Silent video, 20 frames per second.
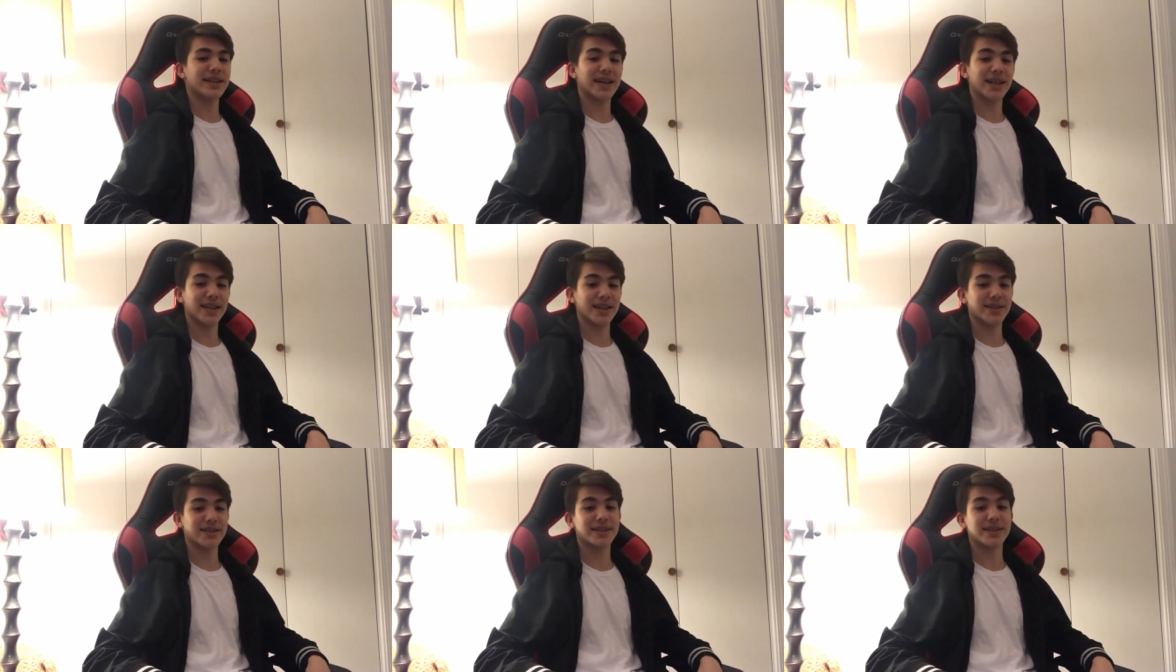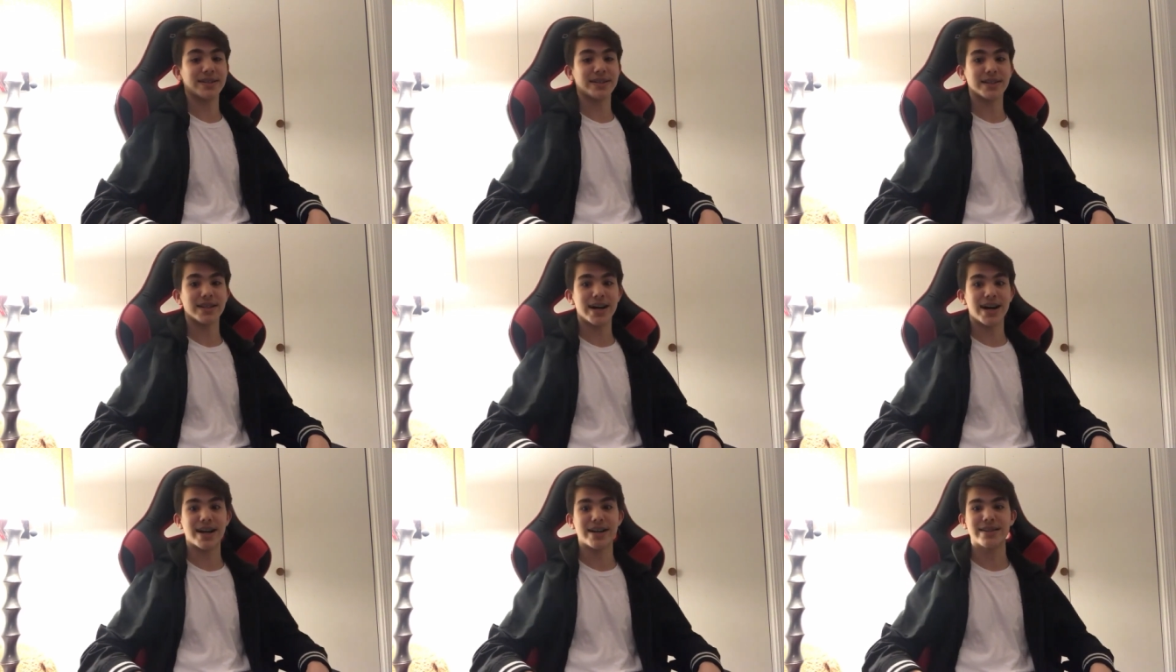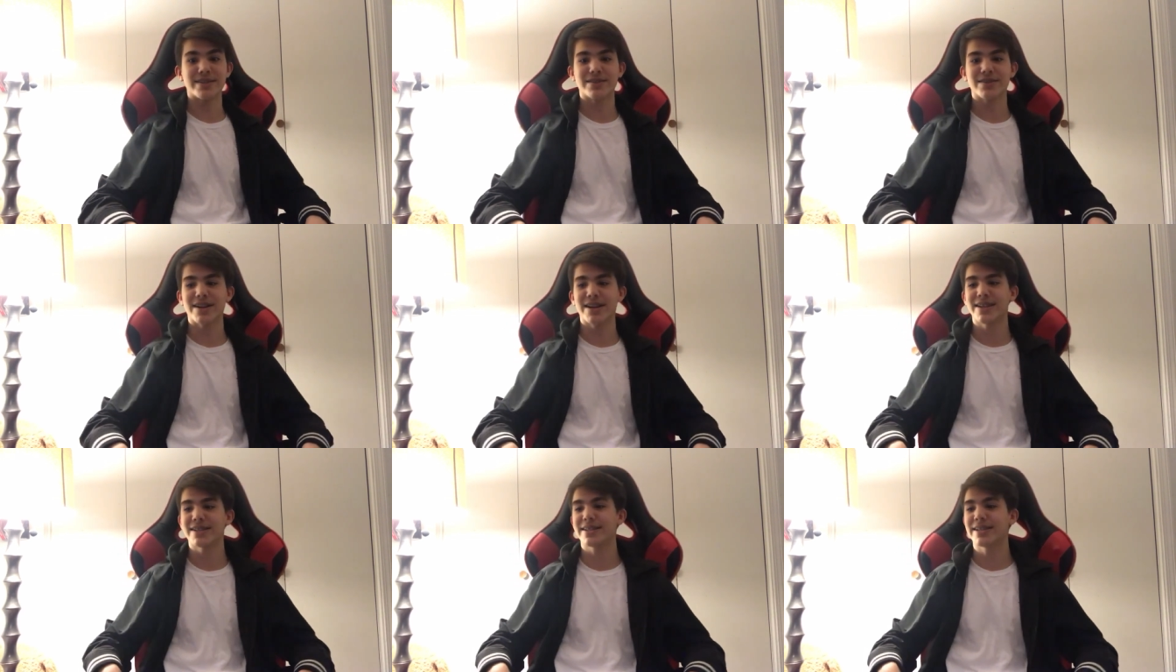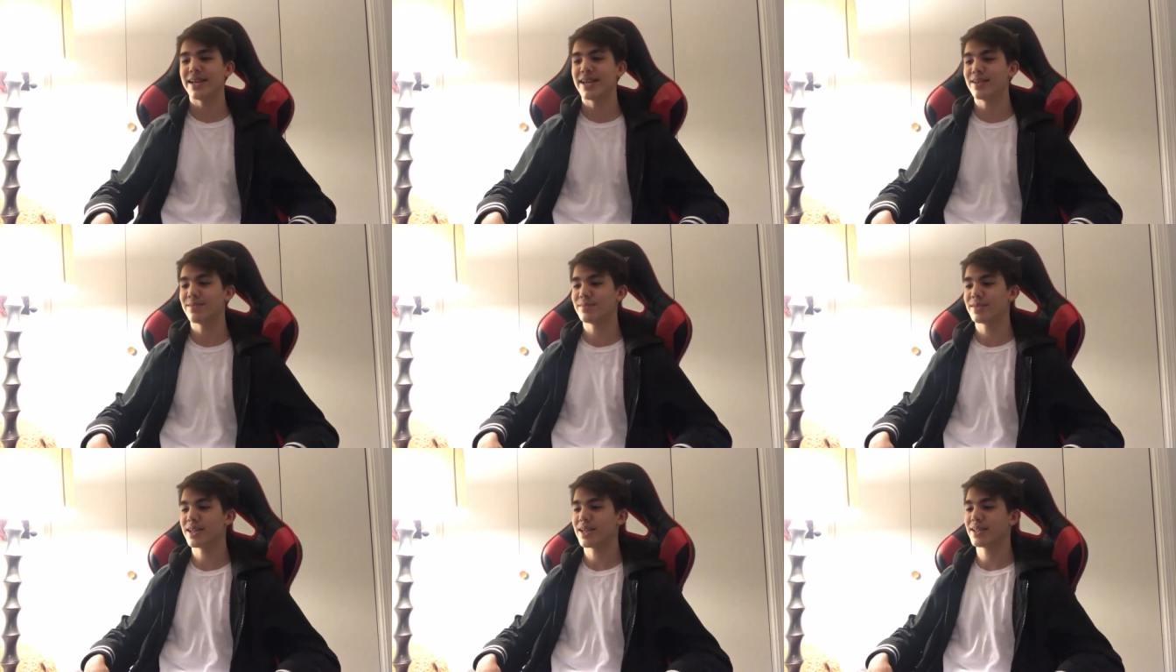Now there's a lot of trash games